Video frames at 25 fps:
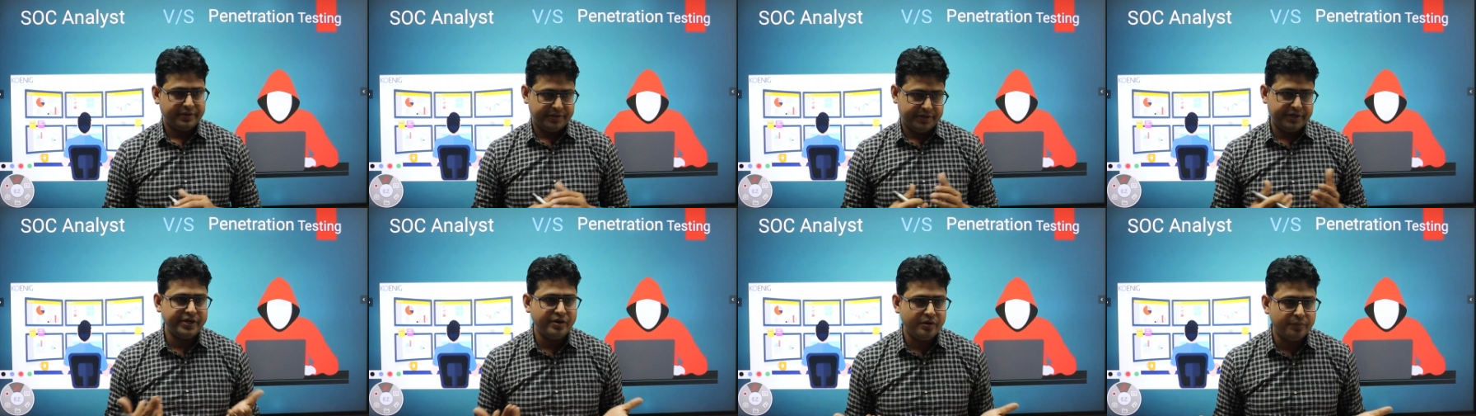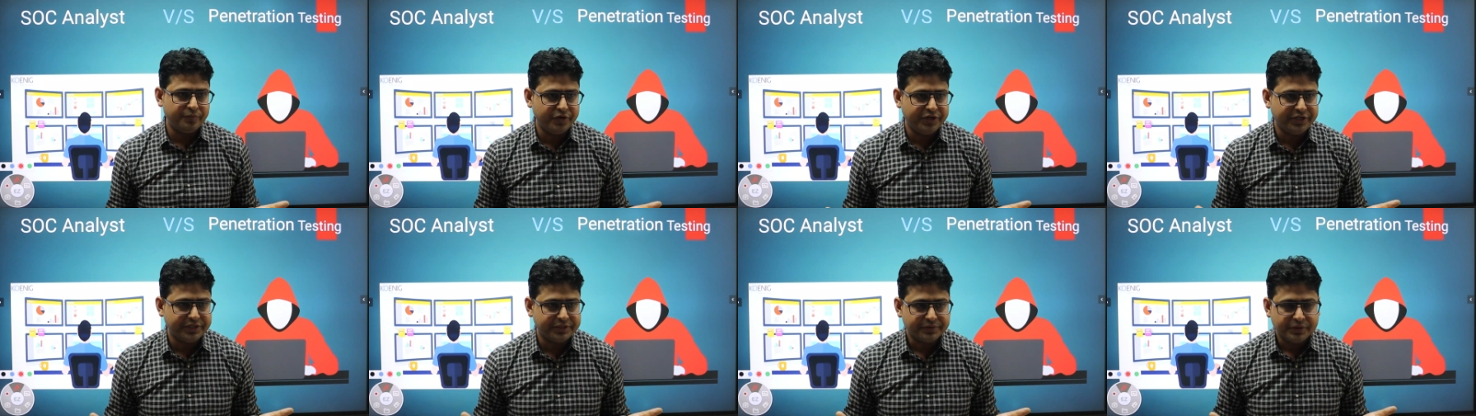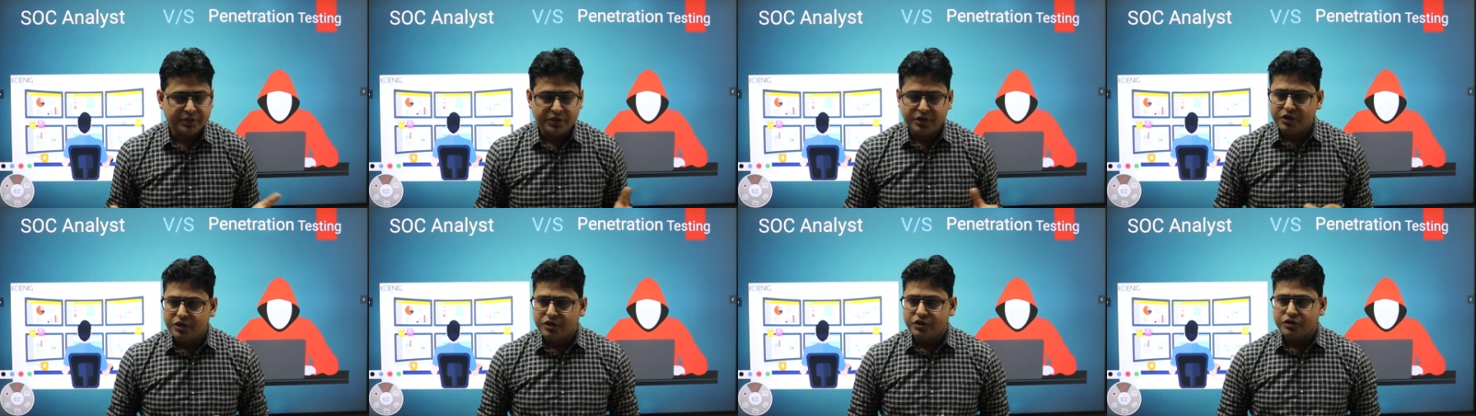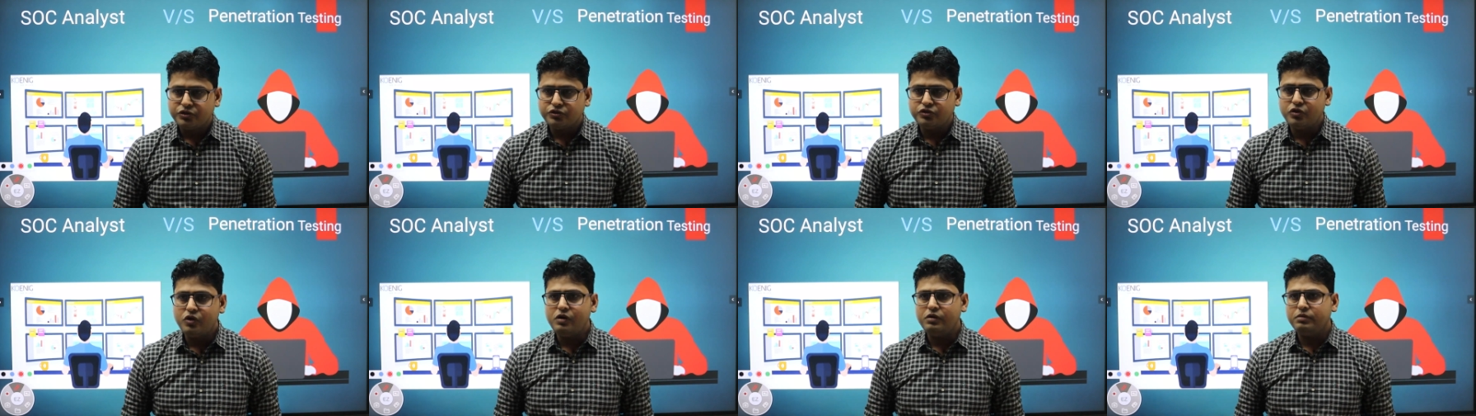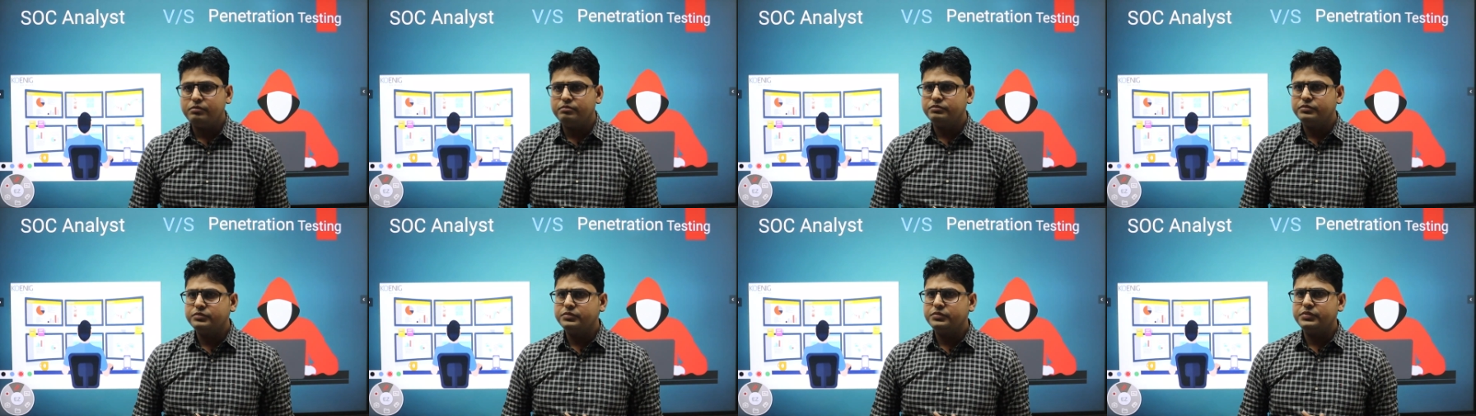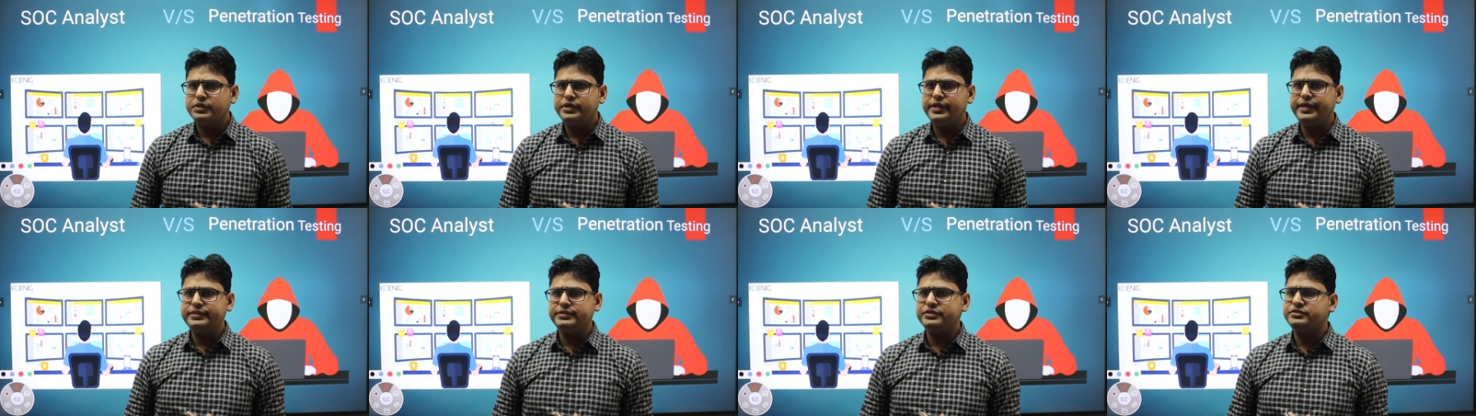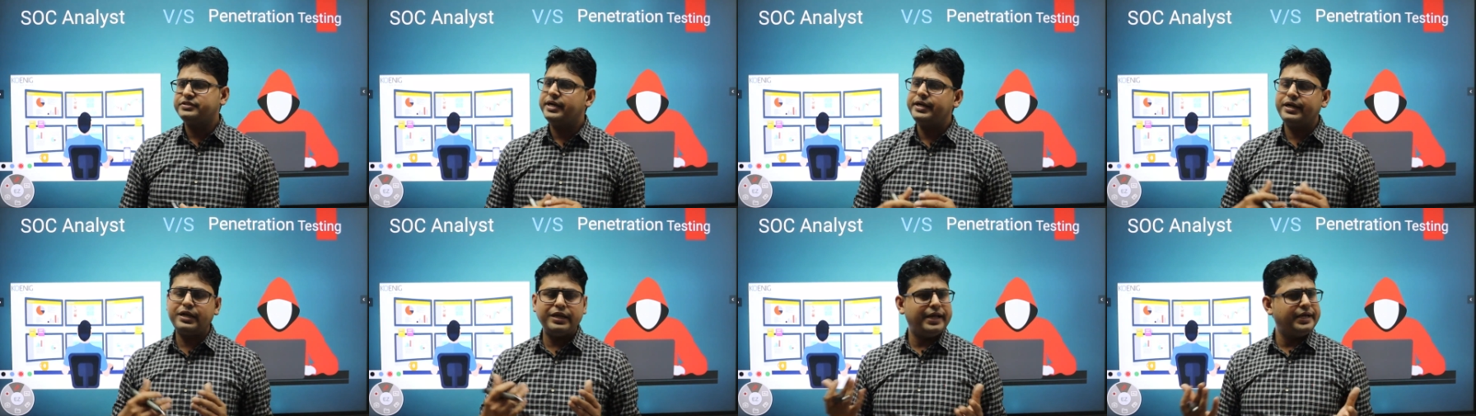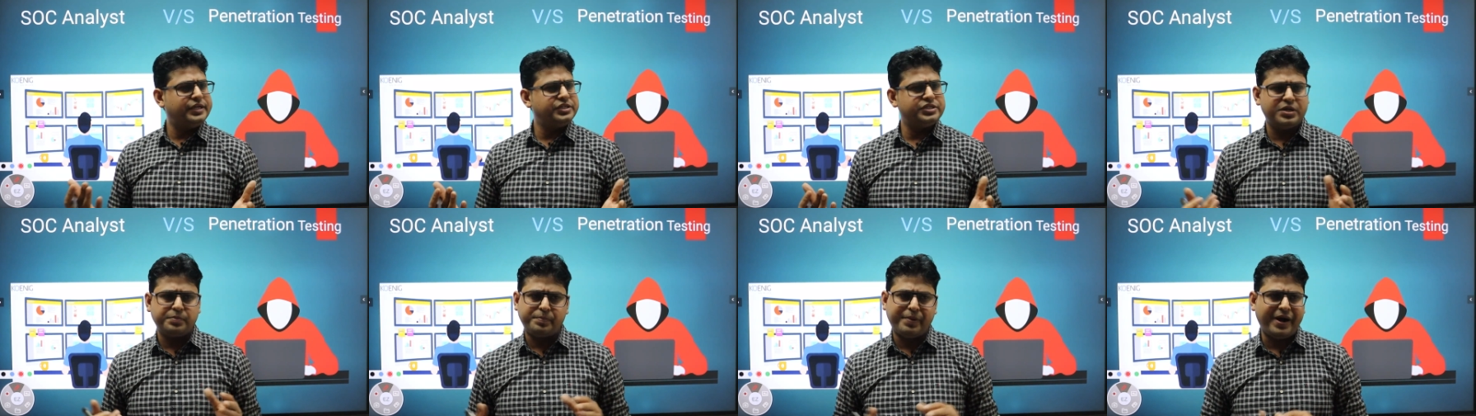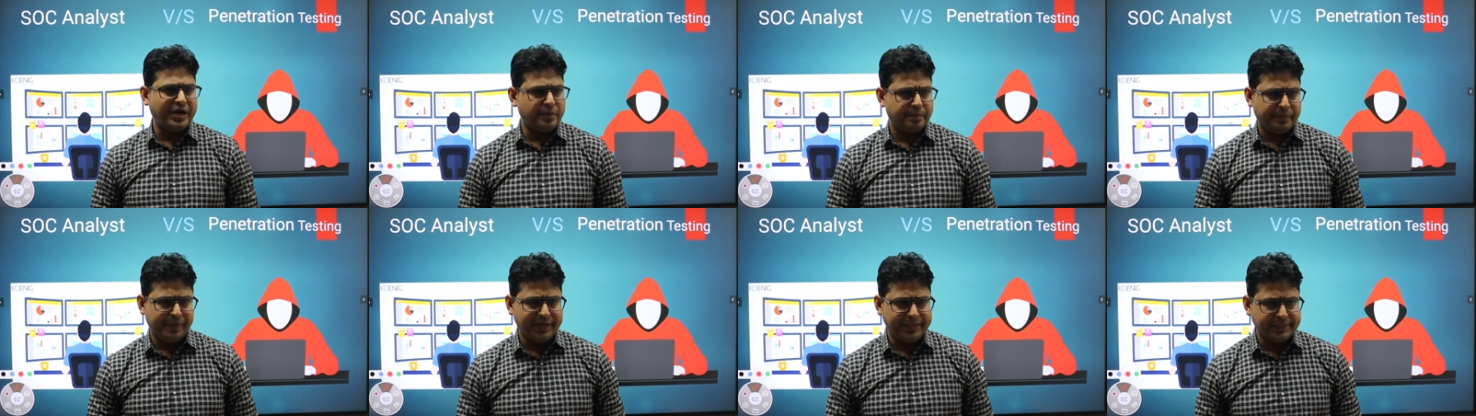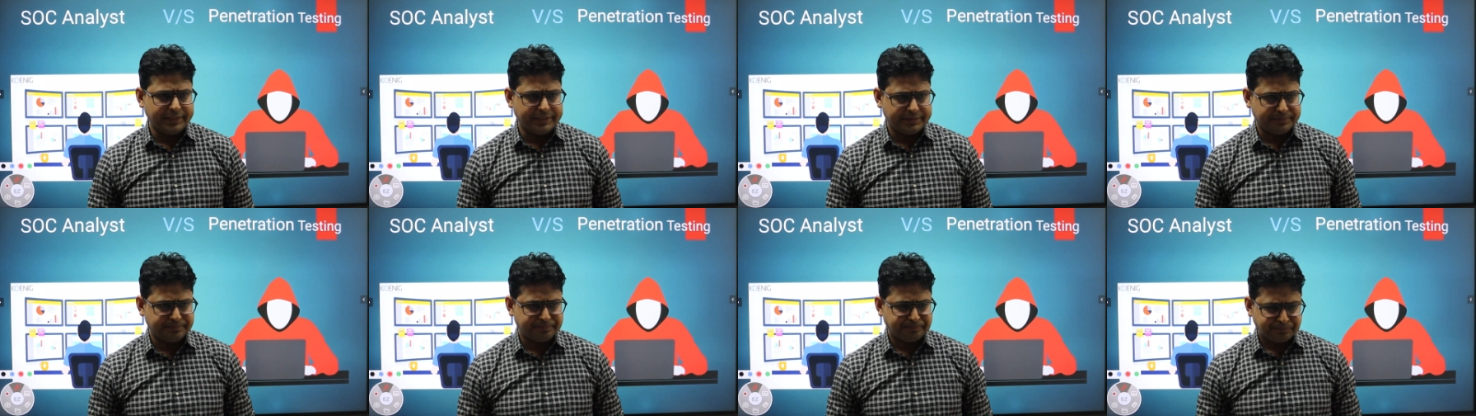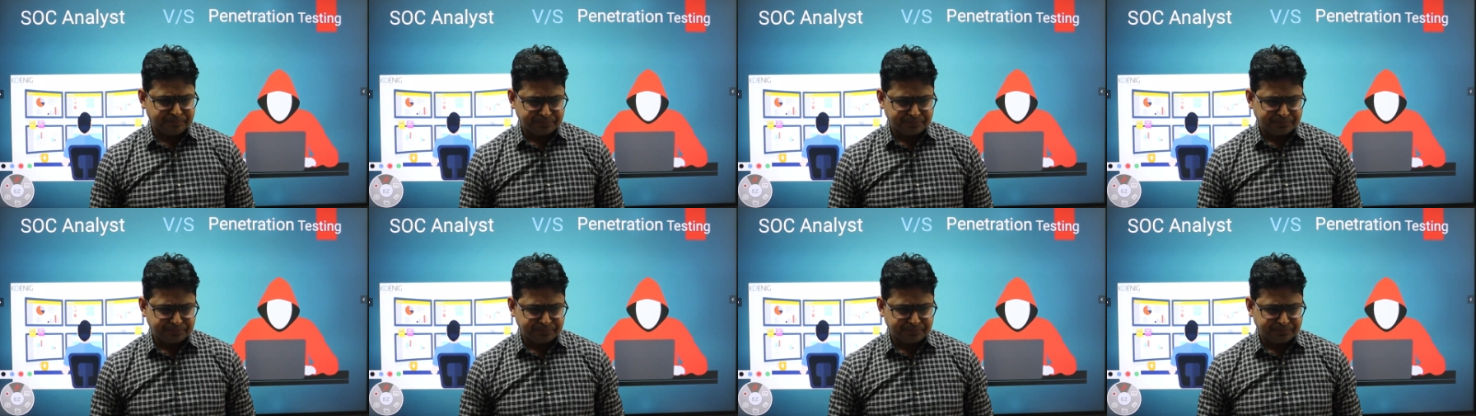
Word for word: Getting your point? So, it's a centralized department.